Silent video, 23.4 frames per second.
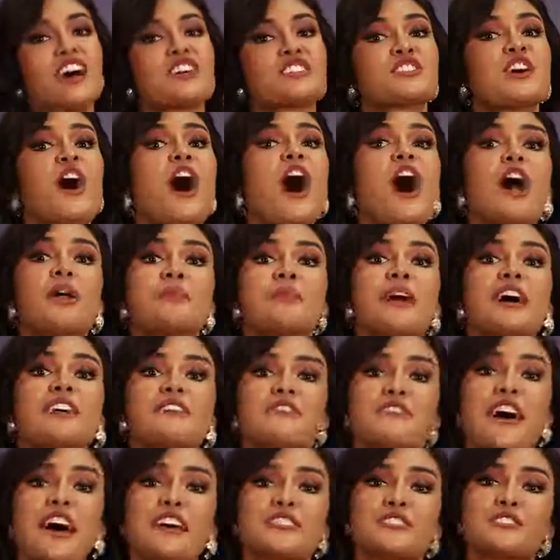To all my
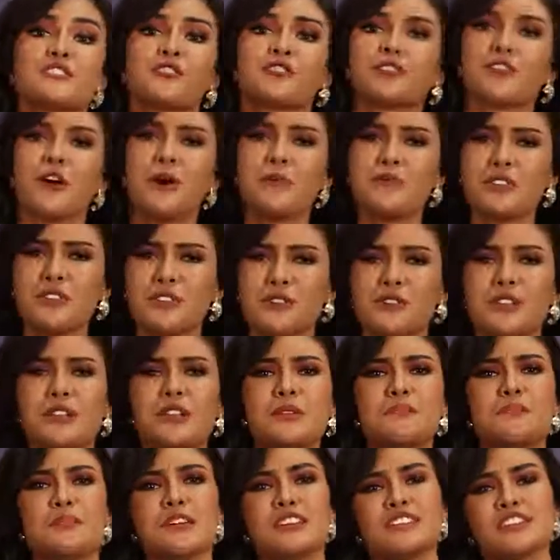fans from the
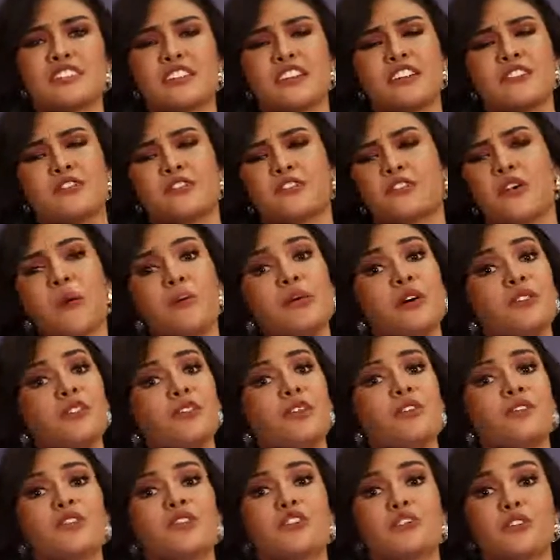Philippines and from all
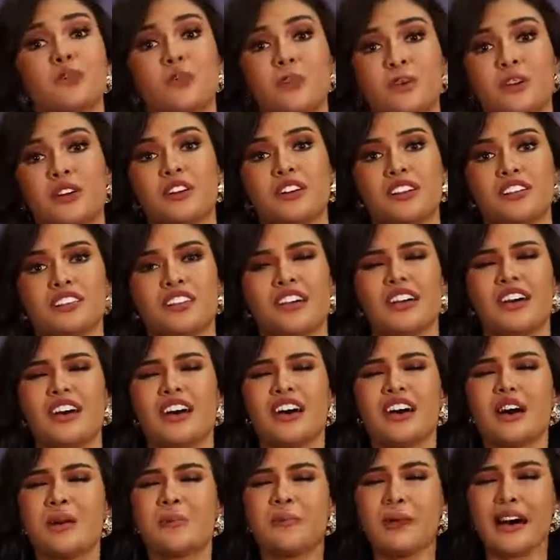over the world,
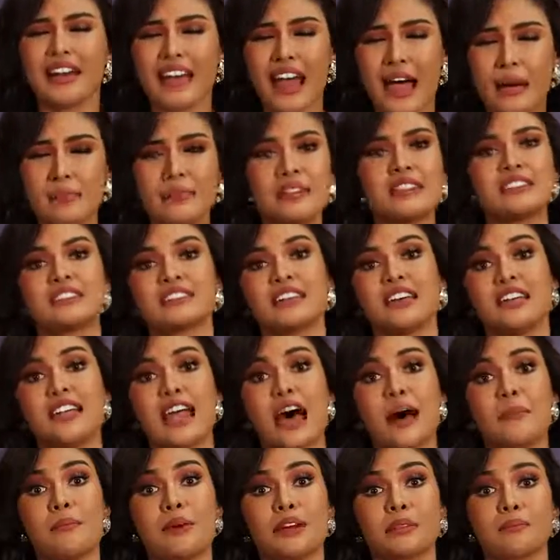Maraming
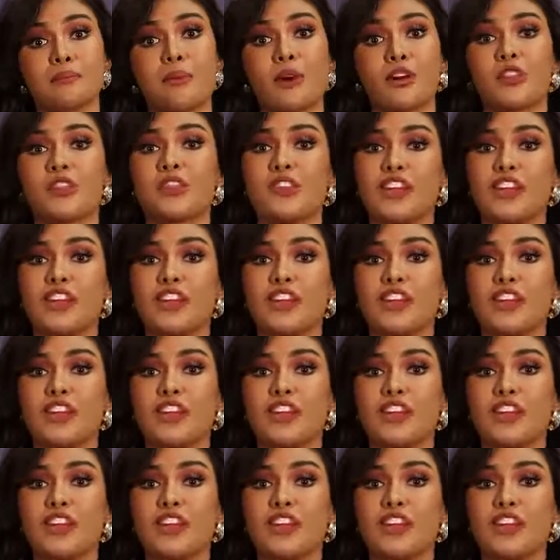salamat po.